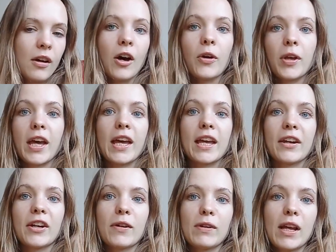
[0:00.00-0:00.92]
Okay,
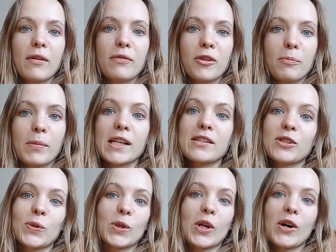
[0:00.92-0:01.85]
and I've left the best
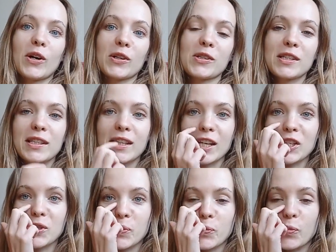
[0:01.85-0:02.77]
till last.
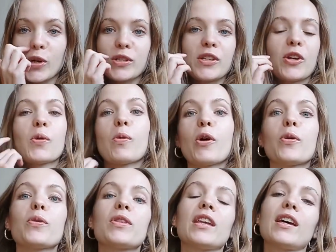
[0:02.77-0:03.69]
This was a
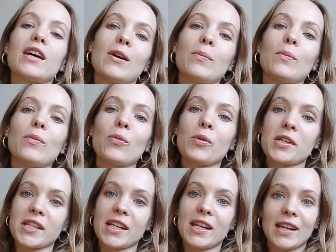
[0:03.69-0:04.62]
quote that
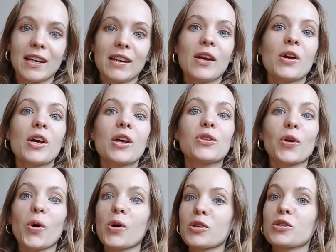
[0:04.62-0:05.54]
was in
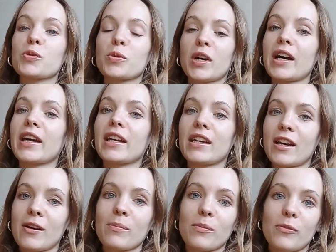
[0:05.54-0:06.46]
the hostel that I
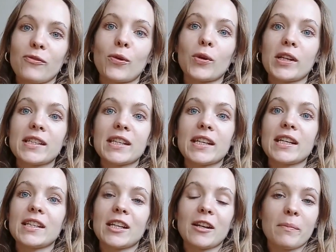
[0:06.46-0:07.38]

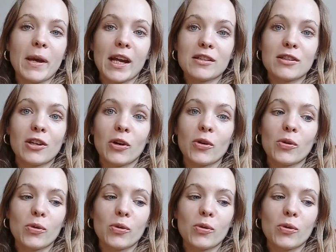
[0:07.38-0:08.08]
volunteered in Mexico,